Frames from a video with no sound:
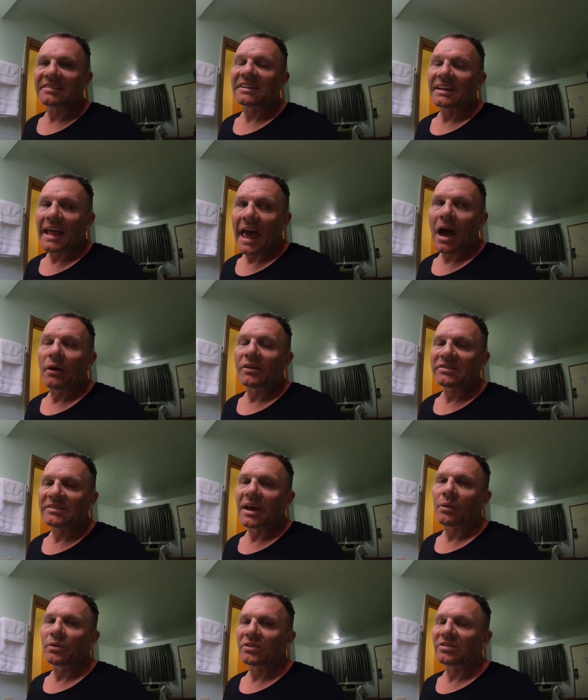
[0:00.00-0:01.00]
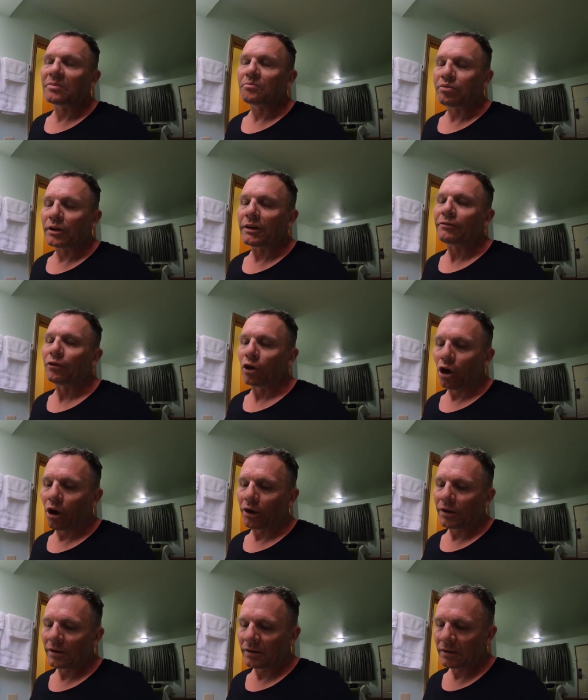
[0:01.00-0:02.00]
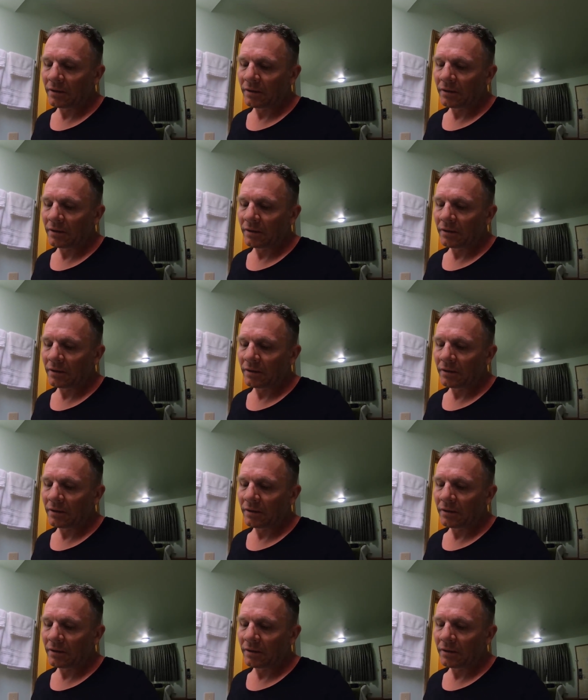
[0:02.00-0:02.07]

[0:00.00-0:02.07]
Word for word: 16 hours, that was pretty full on.